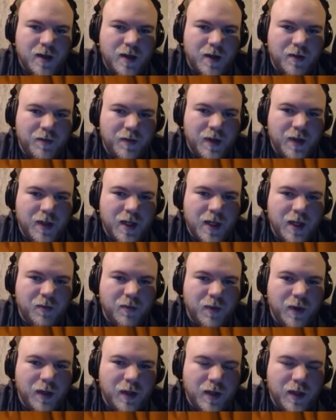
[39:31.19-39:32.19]
I feel like
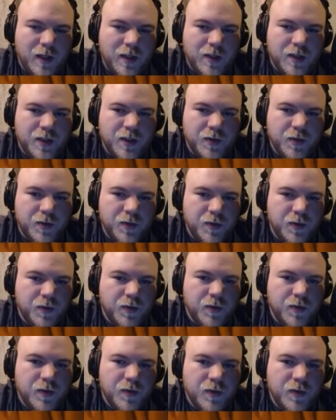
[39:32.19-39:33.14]
we need to